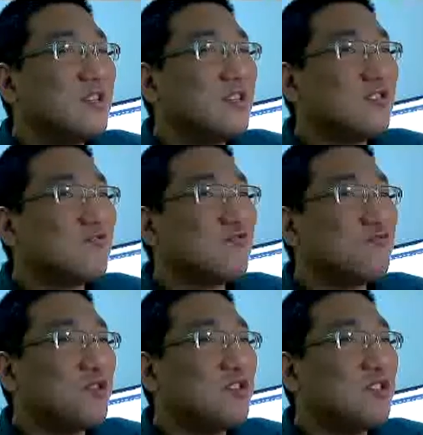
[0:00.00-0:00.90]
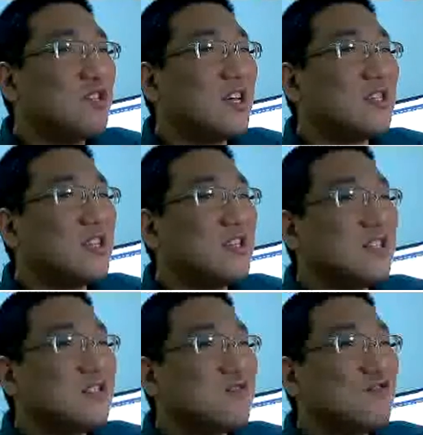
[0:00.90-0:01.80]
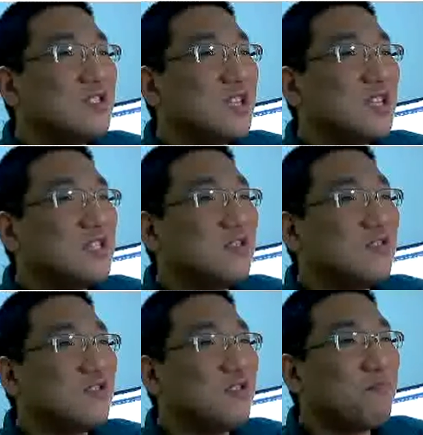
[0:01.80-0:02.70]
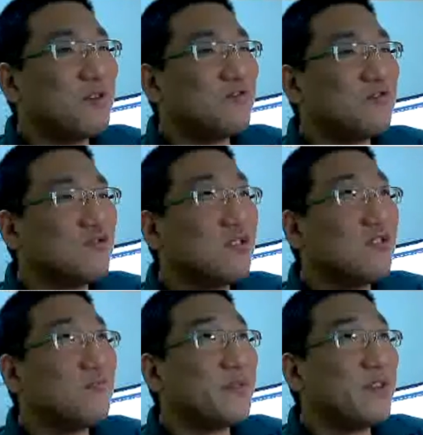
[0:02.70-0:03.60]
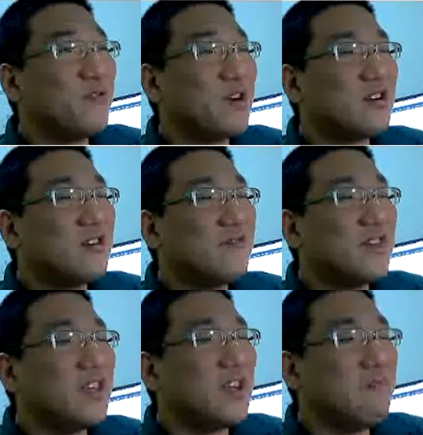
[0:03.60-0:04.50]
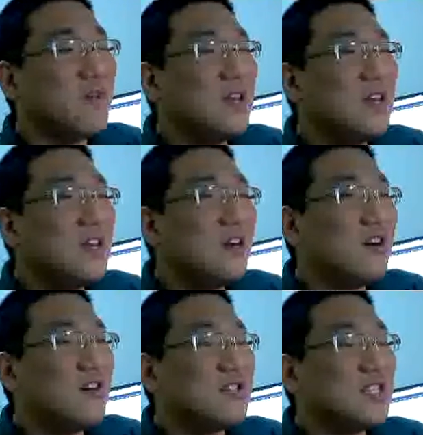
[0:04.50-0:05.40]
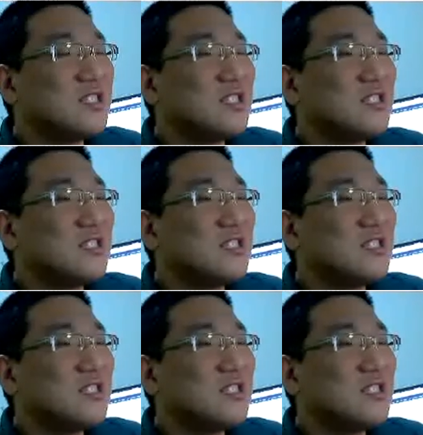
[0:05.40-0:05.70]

to run. And then its good thing is compared to the Oracle VM, this is